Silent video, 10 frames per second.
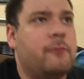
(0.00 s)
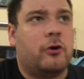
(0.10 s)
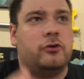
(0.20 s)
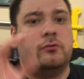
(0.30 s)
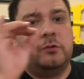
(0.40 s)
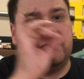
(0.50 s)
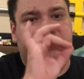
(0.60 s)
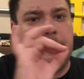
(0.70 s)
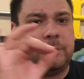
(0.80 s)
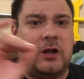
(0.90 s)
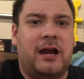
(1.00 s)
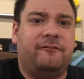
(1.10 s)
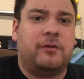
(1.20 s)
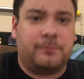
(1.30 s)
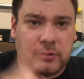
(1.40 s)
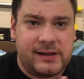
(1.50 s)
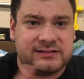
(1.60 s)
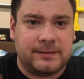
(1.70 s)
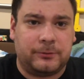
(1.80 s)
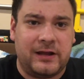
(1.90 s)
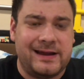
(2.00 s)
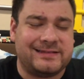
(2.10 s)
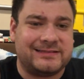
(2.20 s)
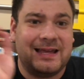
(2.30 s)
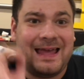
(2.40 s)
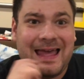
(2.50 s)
where you will zip line from place to place,